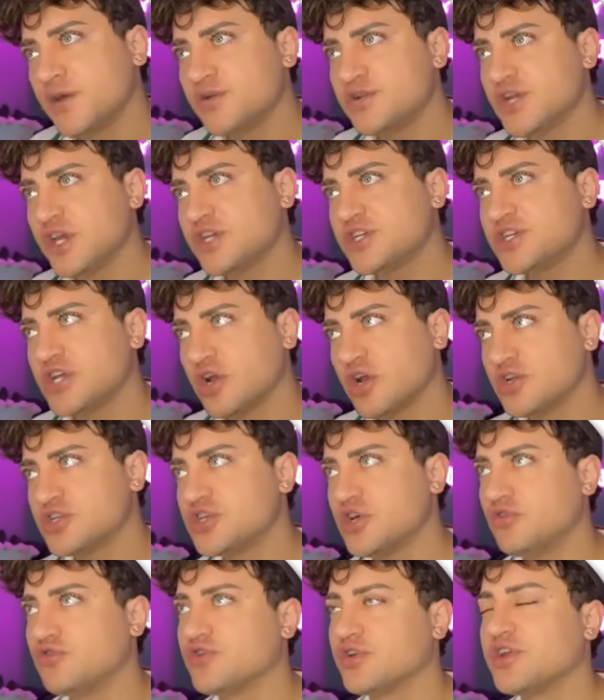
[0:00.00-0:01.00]
O J share
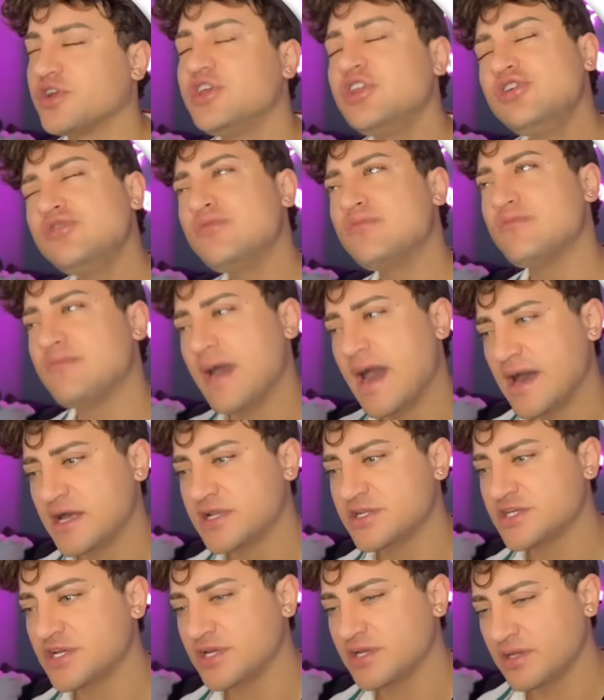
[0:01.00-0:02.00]
children. Can you
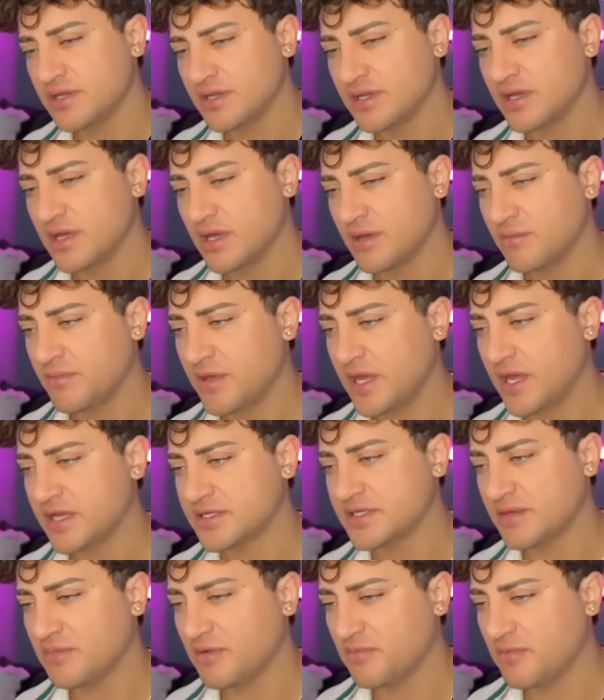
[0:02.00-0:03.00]
imagine being a
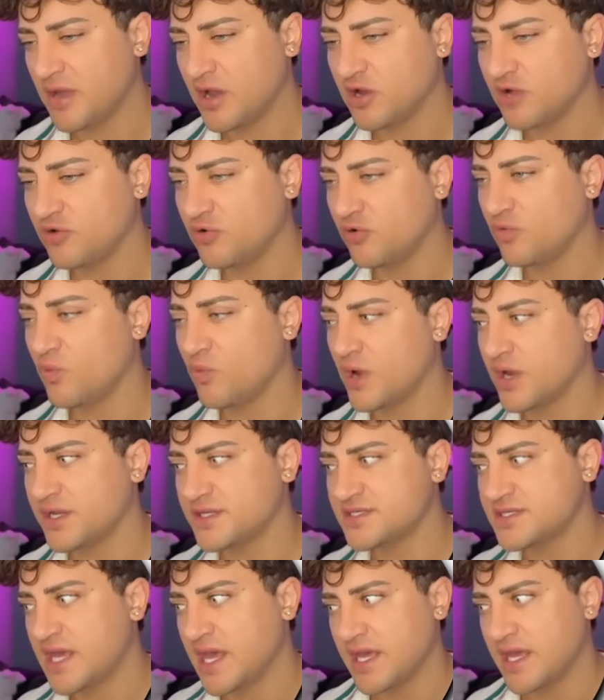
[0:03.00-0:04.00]
type of parent who would
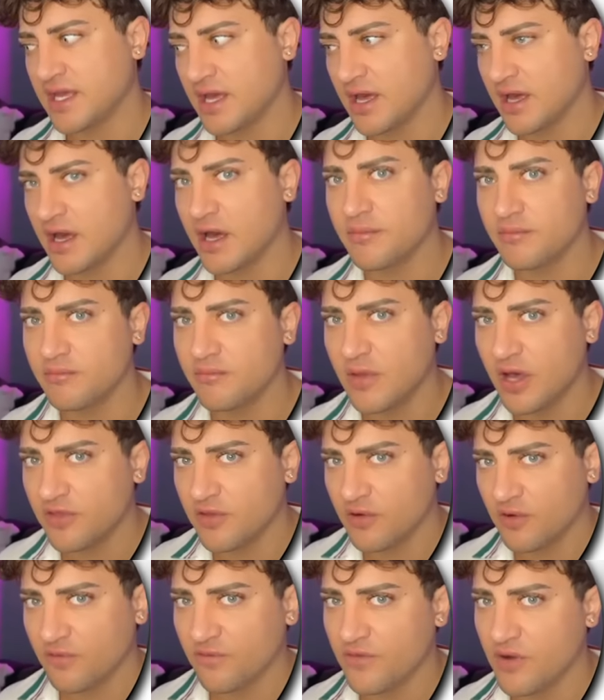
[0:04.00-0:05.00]
want to take a
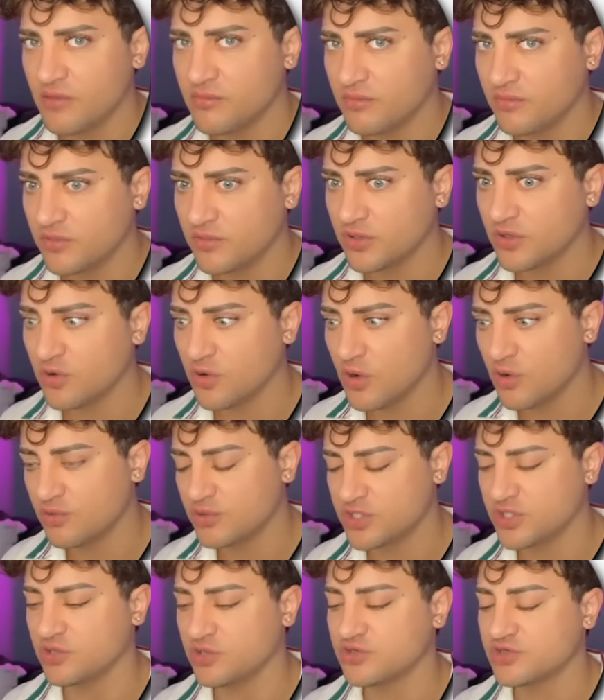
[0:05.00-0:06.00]
mother from your
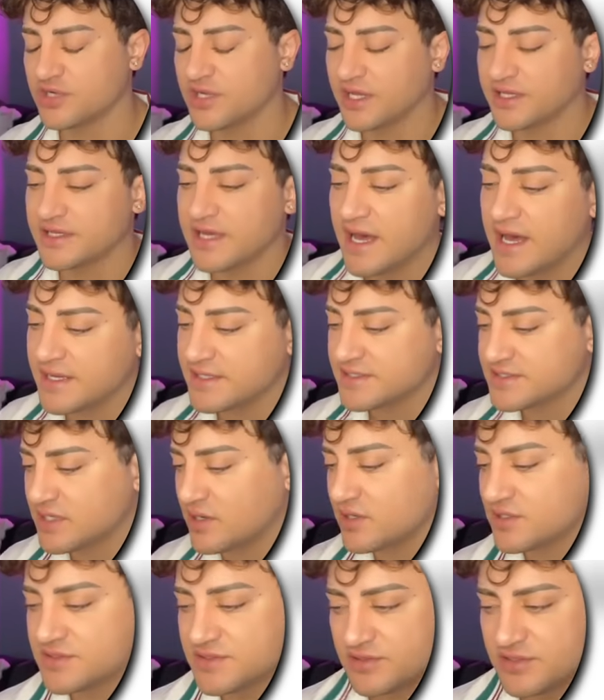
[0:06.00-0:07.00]
own children? Like, that is
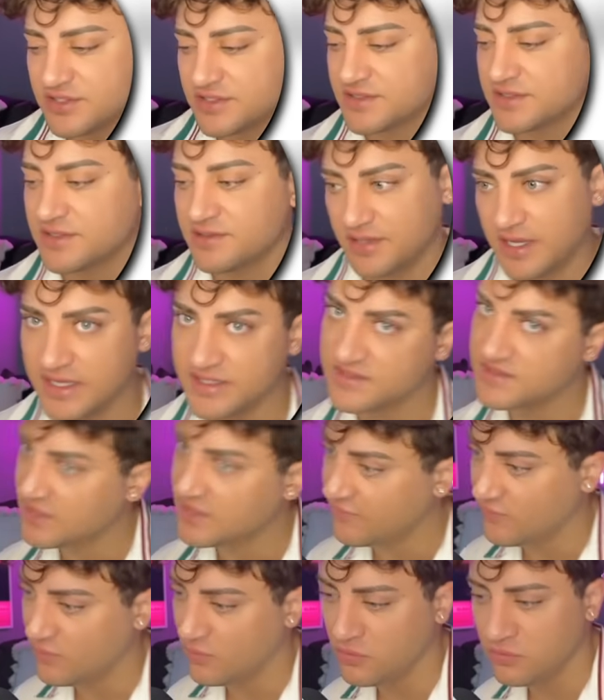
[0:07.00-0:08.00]
also just next
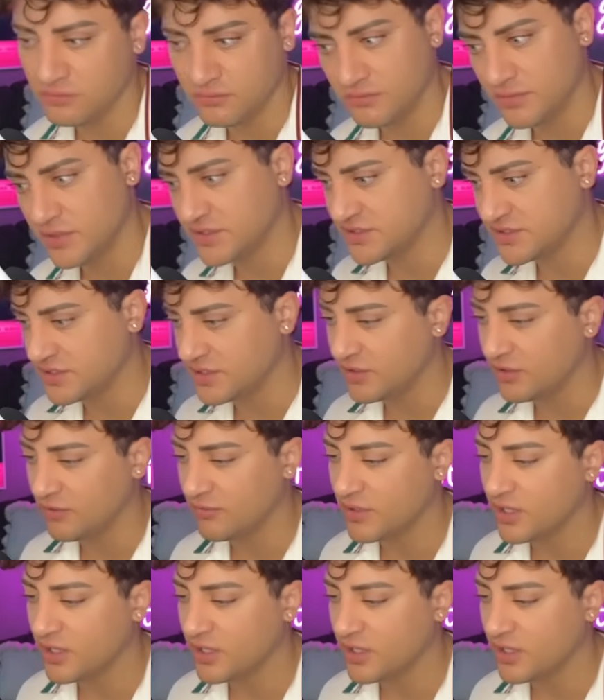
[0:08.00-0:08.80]
level mentally ill.